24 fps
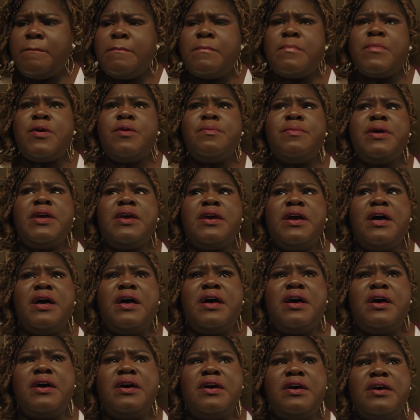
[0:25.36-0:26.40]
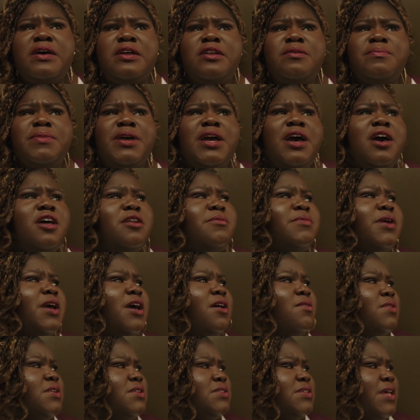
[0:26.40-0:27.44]
Oh, my God. Oh, my God. Oh, my
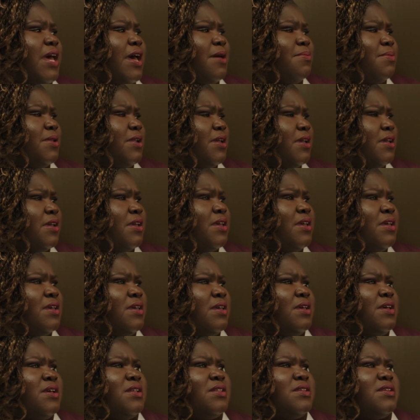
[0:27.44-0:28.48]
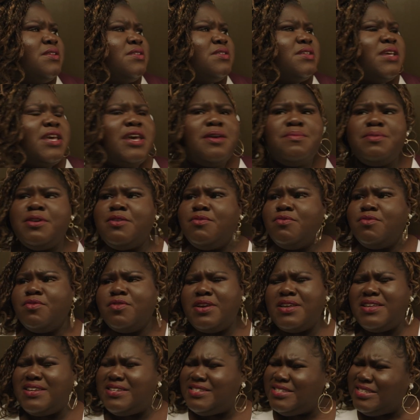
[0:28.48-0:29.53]
God. What is happening? This can't be
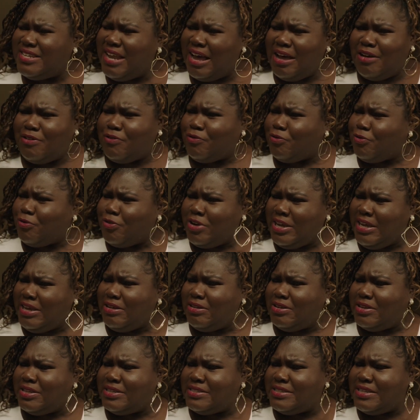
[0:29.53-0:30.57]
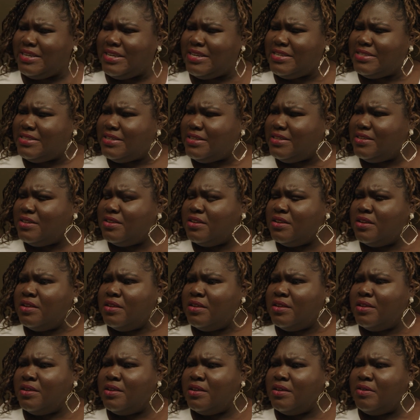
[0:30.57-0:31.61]
real. It's not real, is it? Is it?
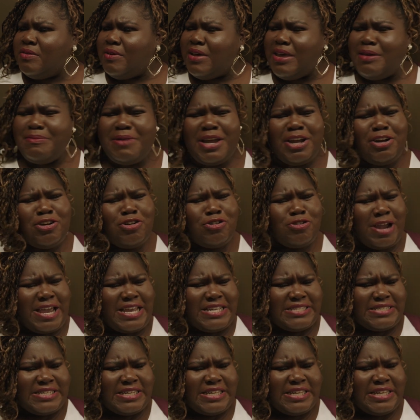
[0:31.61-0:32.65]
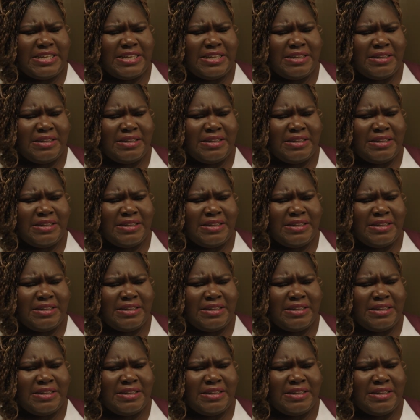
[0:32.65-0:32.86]
Wait, am I crazy?